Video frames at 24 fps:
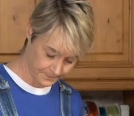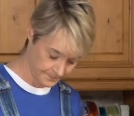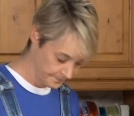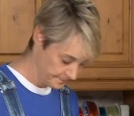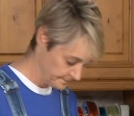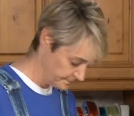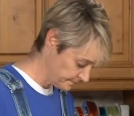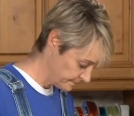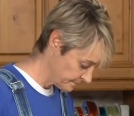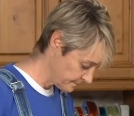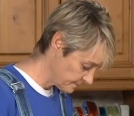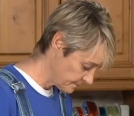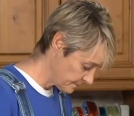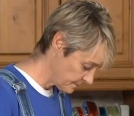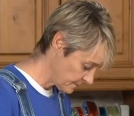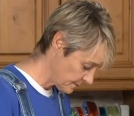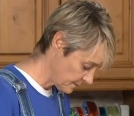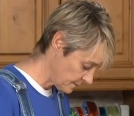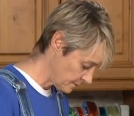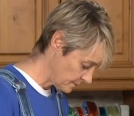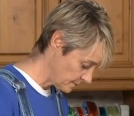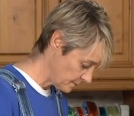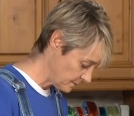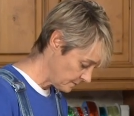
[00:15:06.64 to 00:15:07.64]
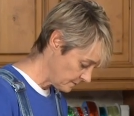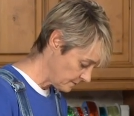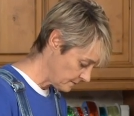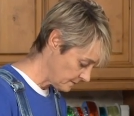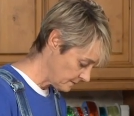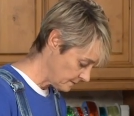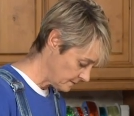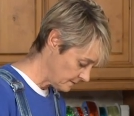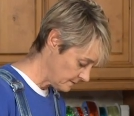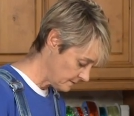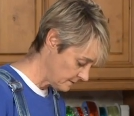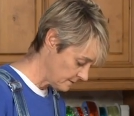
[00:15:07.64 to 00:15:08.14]

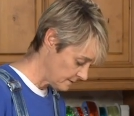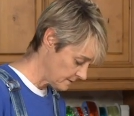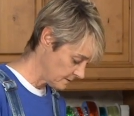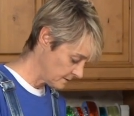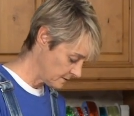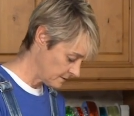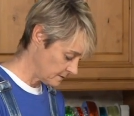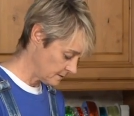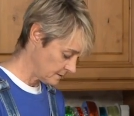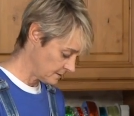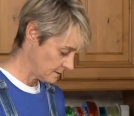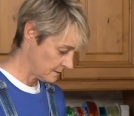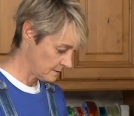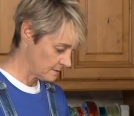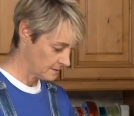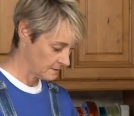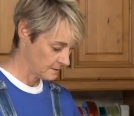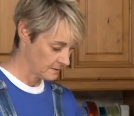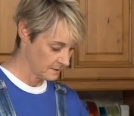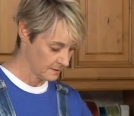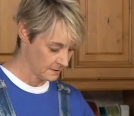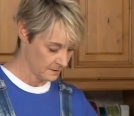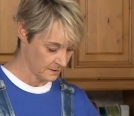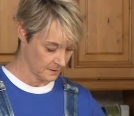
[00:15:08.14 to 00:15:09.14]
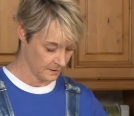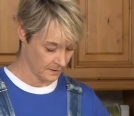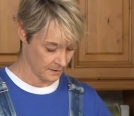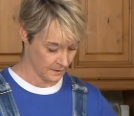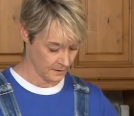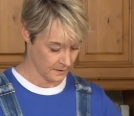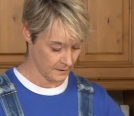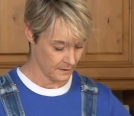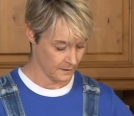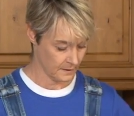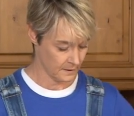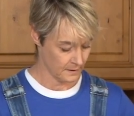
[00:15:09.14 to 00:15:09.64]

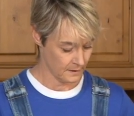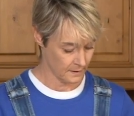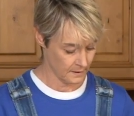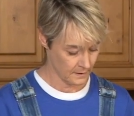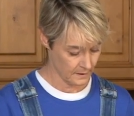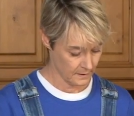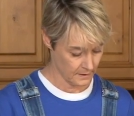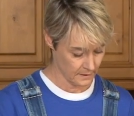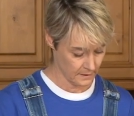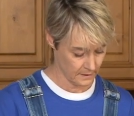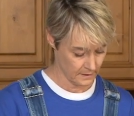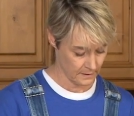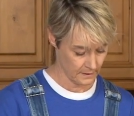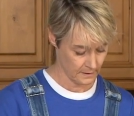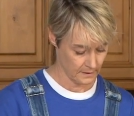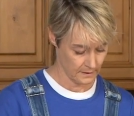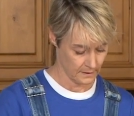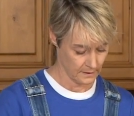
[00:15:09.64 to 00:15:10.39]
(silence)